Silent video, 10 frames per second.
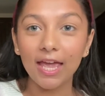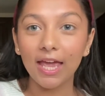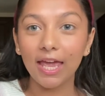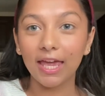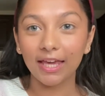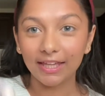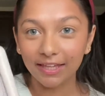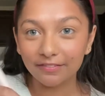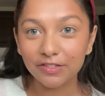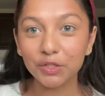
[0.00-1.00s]
It
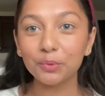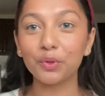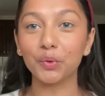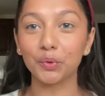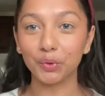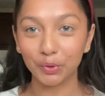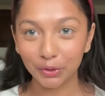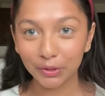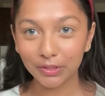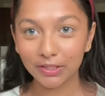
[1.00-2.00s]
gives you the
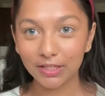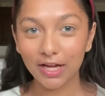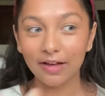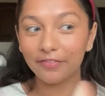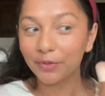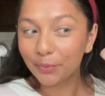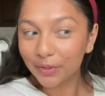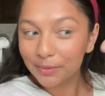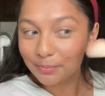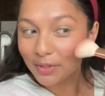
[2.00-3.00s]
look of a
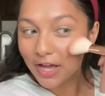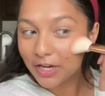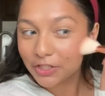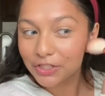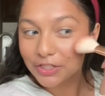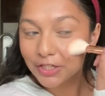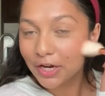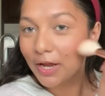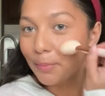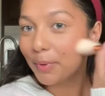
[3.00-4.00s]
cream blush,
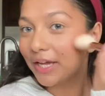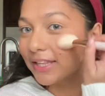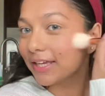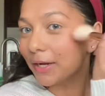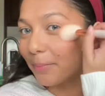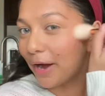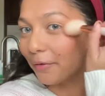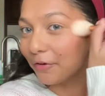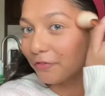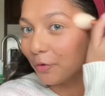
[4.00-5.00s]
but in like a
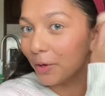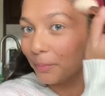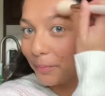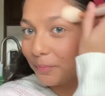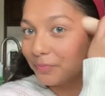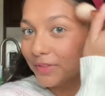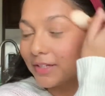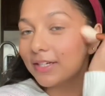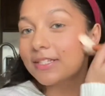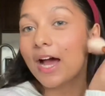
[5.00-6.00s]
powder form.
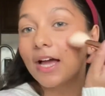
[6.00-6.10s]
because I